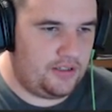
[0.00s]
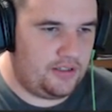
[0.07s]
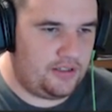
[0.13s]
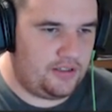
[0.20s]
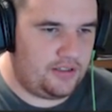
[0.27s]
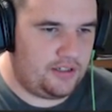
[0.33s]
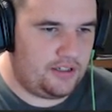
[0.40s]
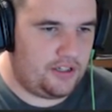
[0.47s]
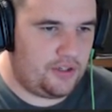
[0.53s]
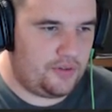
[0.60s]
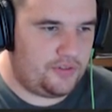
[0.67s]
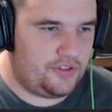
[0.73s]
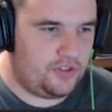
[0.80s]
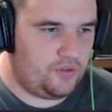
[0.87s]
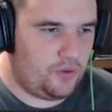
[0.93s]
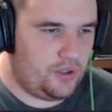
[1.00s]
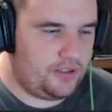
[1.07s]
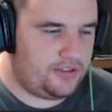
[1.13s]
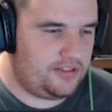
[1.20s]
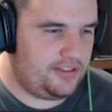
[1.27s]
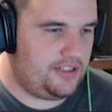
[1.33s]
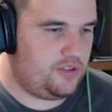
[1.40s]
So I'm going to go with silver wires
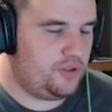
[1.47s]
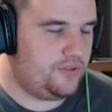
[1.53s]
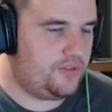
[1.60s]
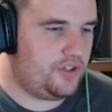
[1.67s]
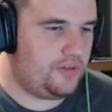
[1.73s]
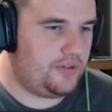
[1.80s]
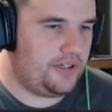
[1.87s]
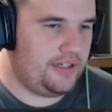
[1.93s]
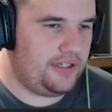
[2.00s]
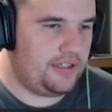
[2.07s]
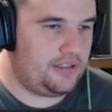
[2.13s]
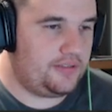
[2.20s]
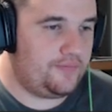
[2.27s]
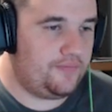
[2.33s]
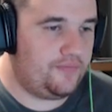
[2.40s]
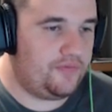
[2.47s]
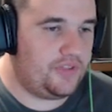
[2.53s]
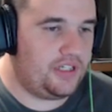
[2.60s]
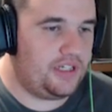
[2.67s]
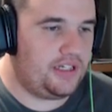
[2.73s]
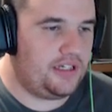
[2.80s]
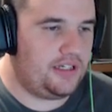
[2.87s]
because that's all I've got right now.
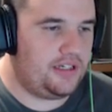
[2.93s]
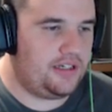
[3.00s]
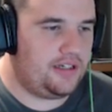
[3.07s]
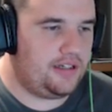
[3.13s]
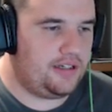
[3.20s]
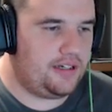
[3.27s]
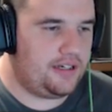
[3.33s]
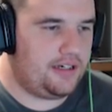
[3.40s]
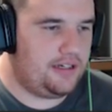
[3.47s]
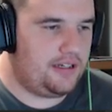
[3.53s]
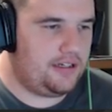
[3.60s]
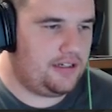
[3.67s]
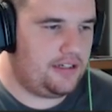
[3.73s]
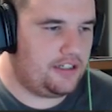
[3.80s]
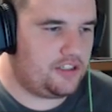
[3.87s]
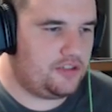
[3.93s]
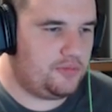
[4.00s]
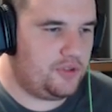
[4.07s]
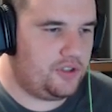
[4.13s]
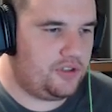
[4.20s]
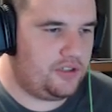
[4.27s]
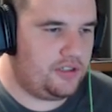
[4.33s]
Induction
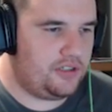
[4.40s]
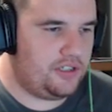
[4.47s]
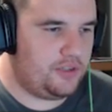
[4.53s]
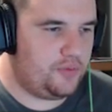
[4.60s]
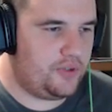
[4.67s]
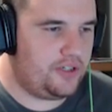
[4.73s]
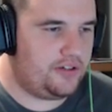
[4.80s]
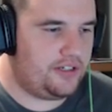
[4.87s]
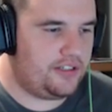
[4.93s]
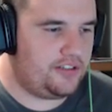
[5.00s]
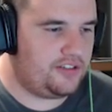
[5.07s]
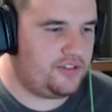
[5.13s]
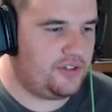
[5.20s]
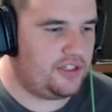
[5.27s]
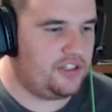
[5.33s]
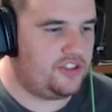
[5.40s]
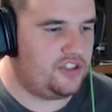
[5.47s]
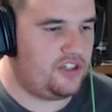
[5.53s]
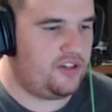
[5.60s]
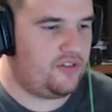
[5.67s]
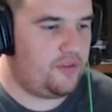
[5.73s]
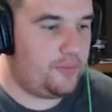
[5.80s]
motor, a relay just so I can shut
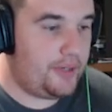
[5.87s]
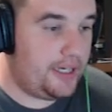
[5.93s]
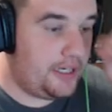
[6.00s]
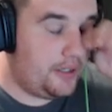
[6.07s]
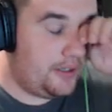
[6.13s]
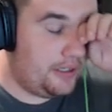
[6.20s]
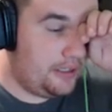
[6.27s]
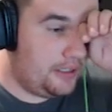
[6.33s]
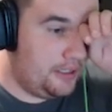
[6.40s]
off the power.